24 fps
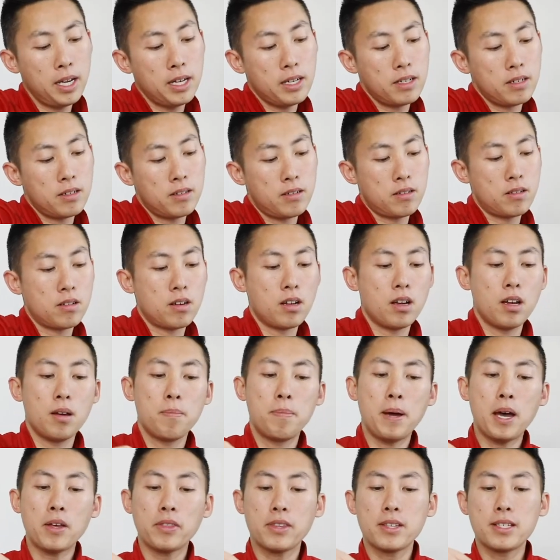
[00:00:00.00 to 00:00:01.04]
but
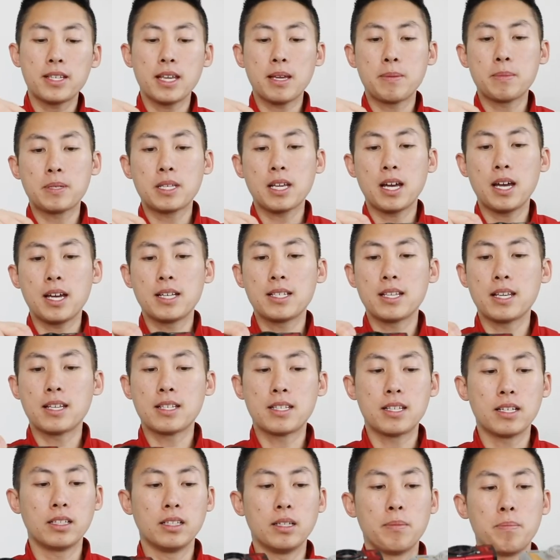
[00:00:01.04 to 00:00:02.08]
about the same size
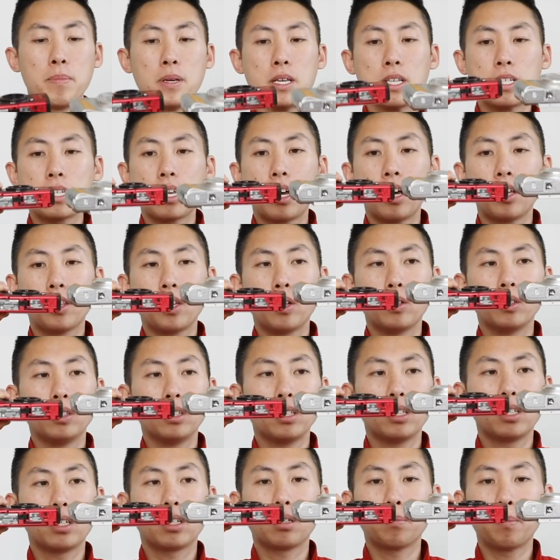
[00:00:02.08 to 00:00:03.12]
as the Olympus, although a
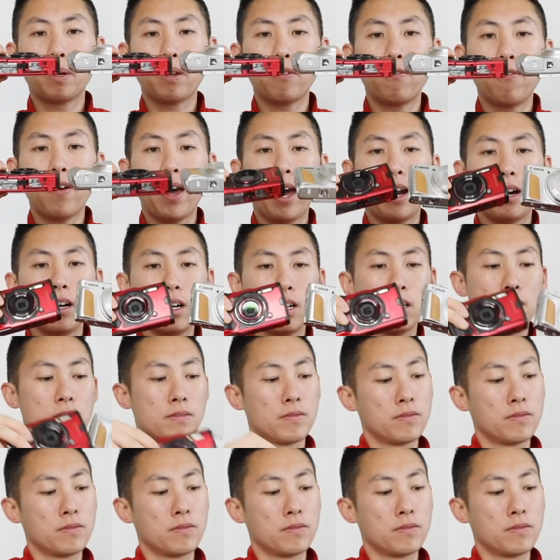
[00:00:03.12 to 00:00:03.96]
little bit fatter.